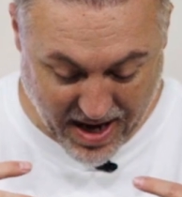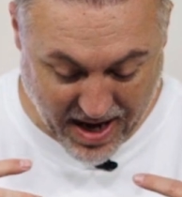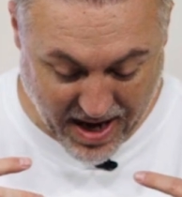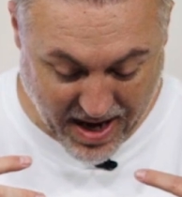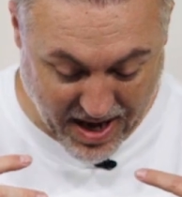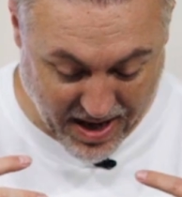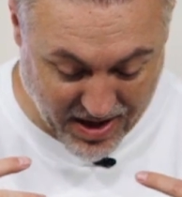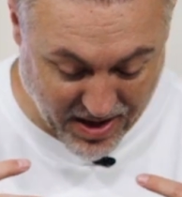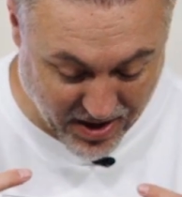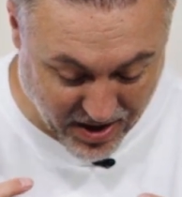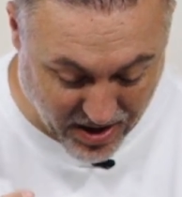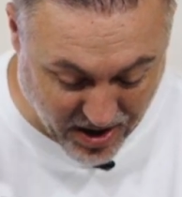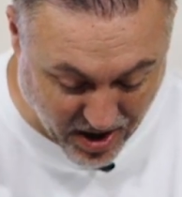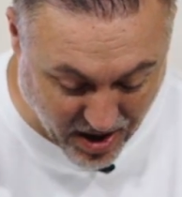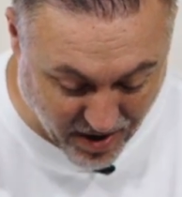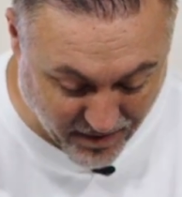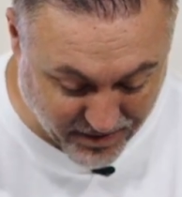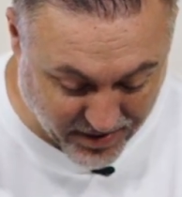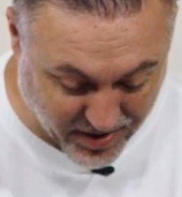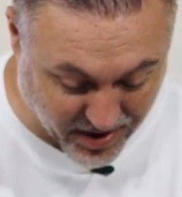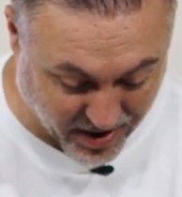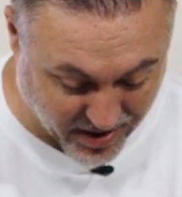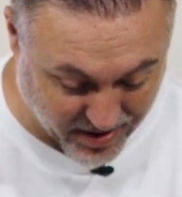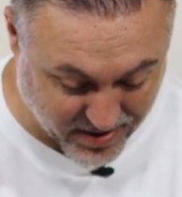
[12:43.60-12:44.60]
and
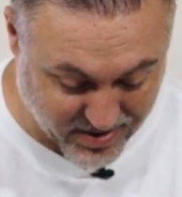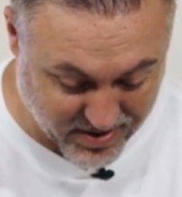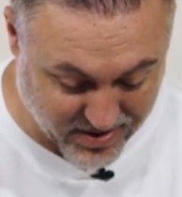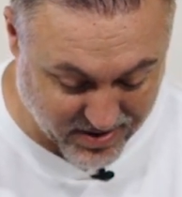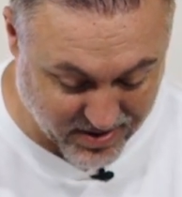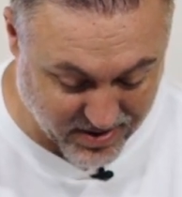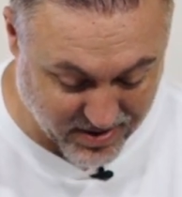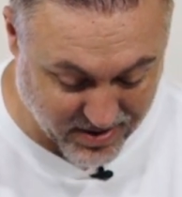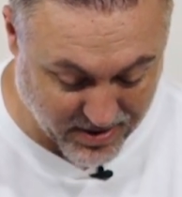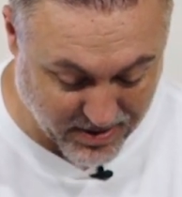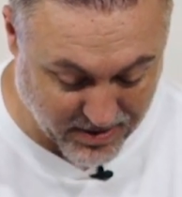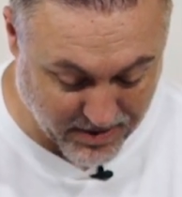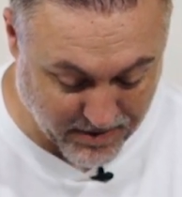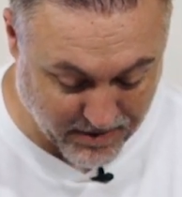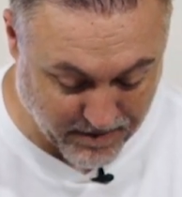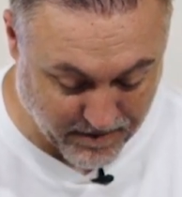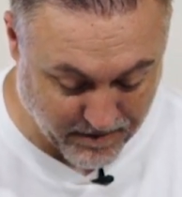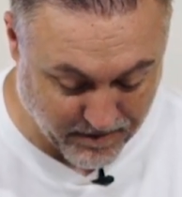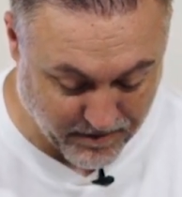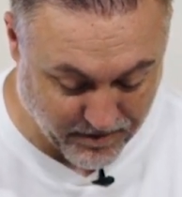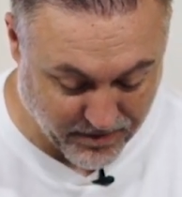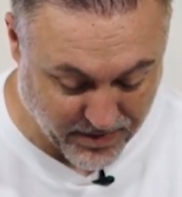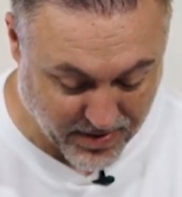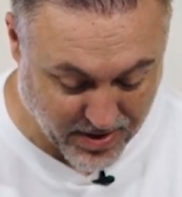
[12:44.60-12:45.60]
loved us.
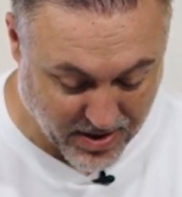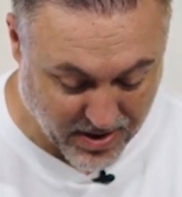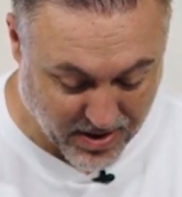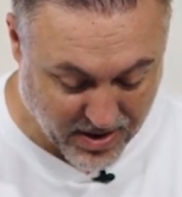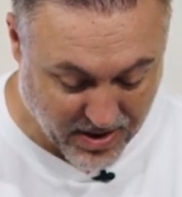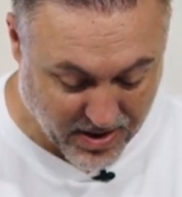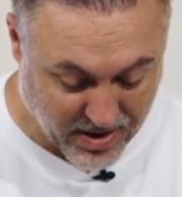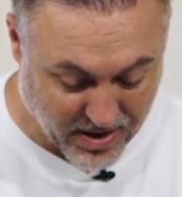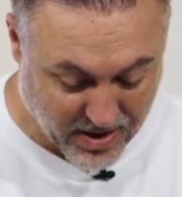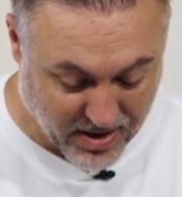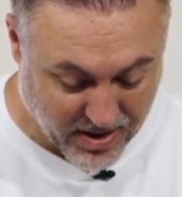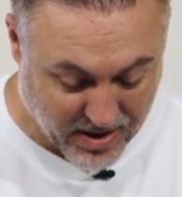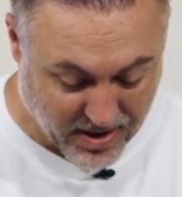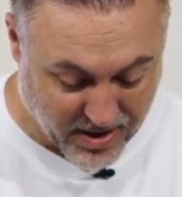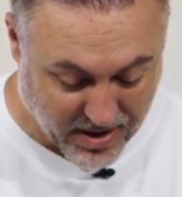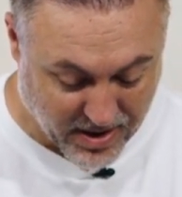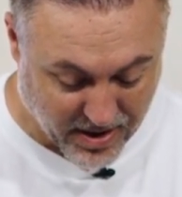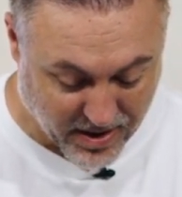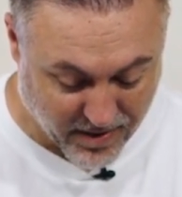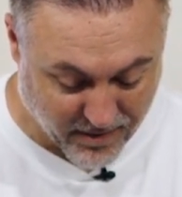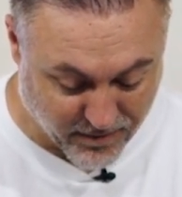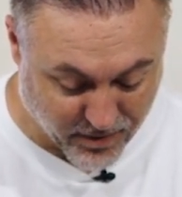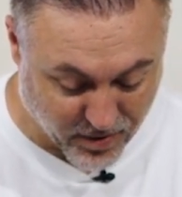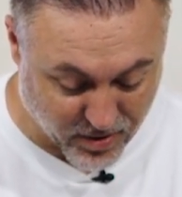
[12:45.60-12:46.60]

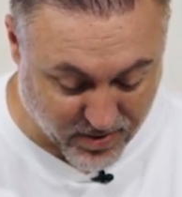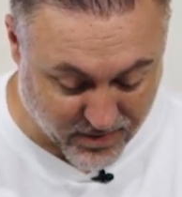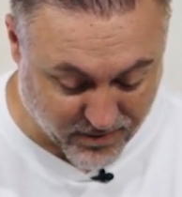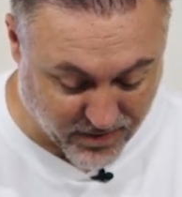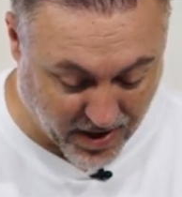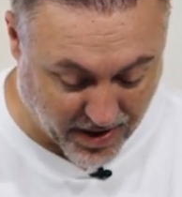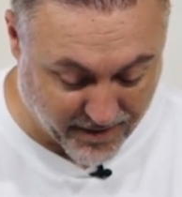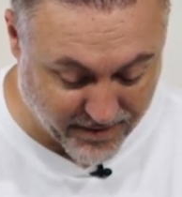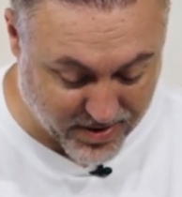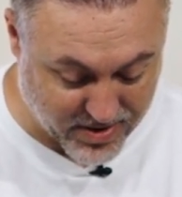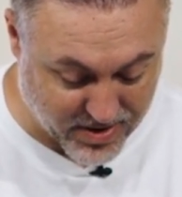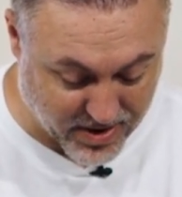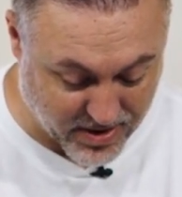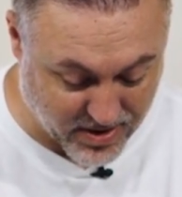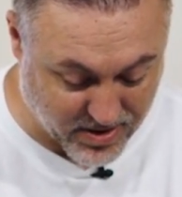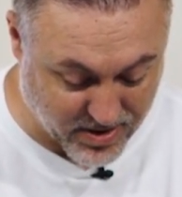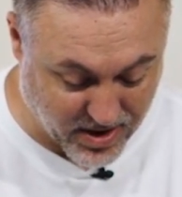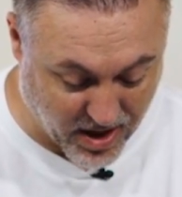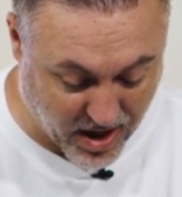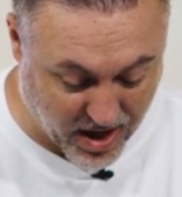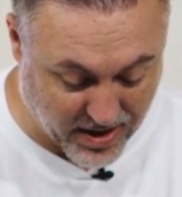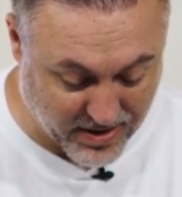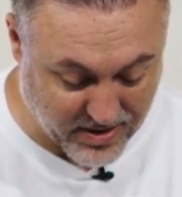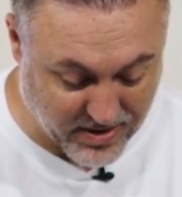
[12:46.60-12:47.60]
In verse 5, it says,
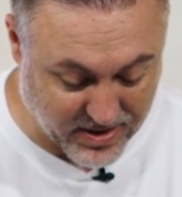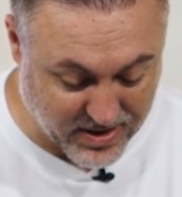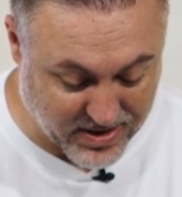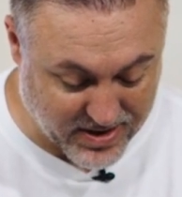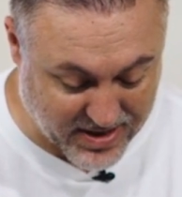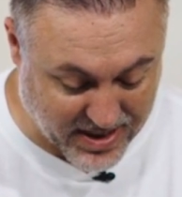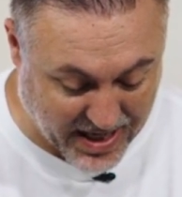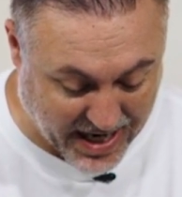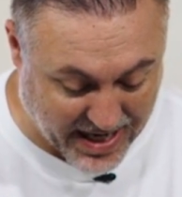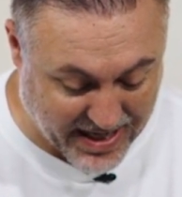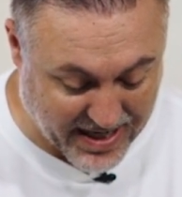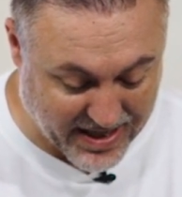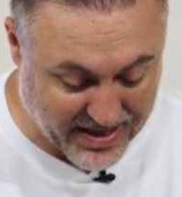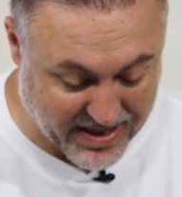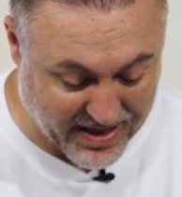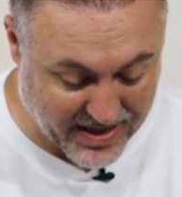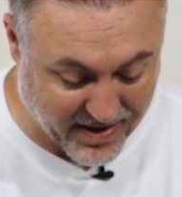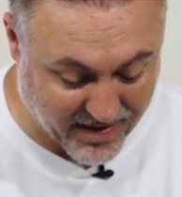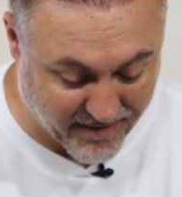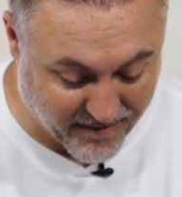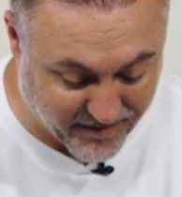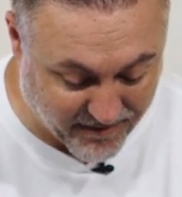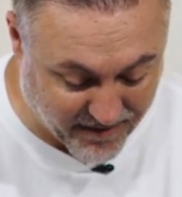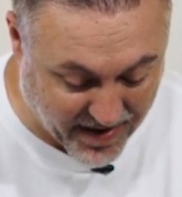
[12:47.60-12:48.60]
God decided
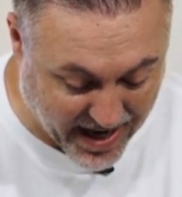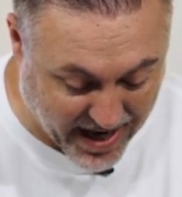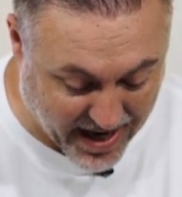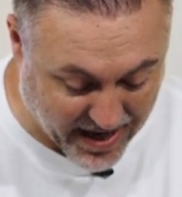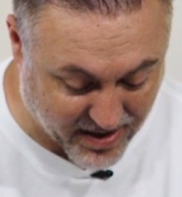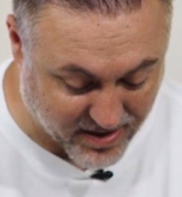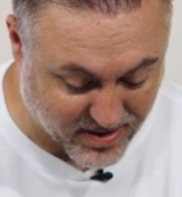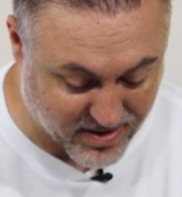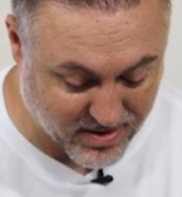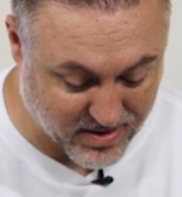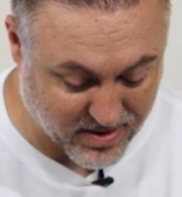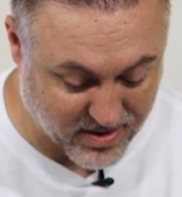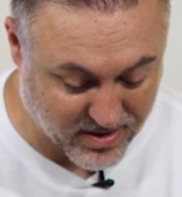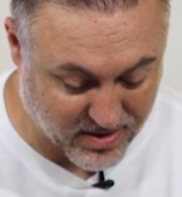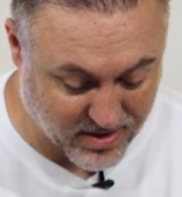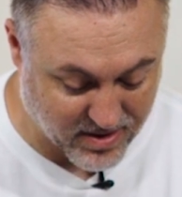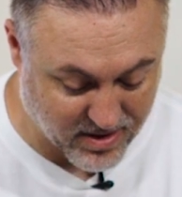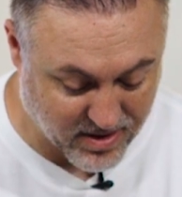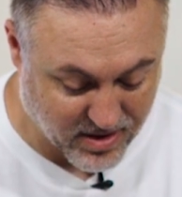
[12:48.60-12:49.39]
in advance